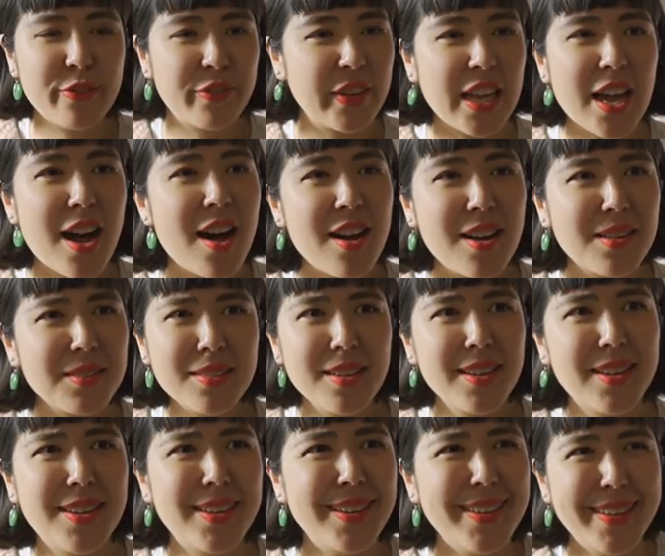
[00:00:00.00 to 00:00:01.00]
of yarn.
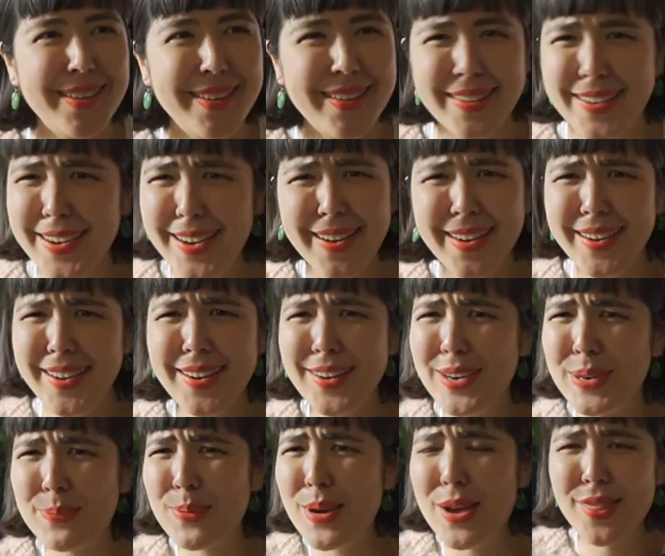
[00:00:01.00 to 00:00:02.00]

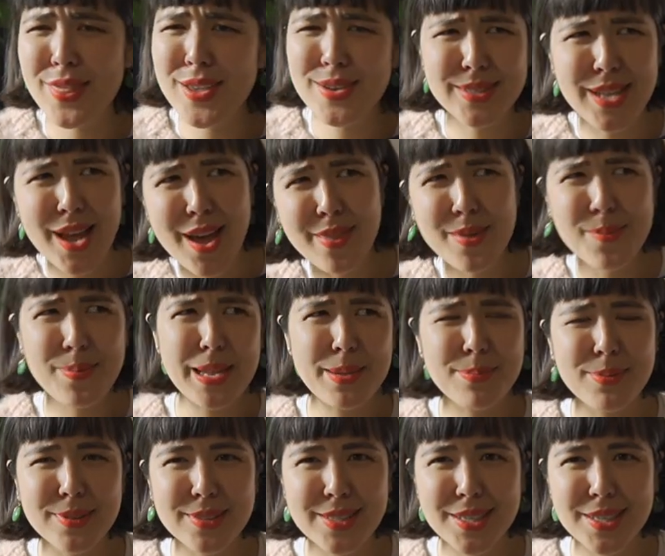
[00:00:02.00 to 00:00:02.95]
What are those other people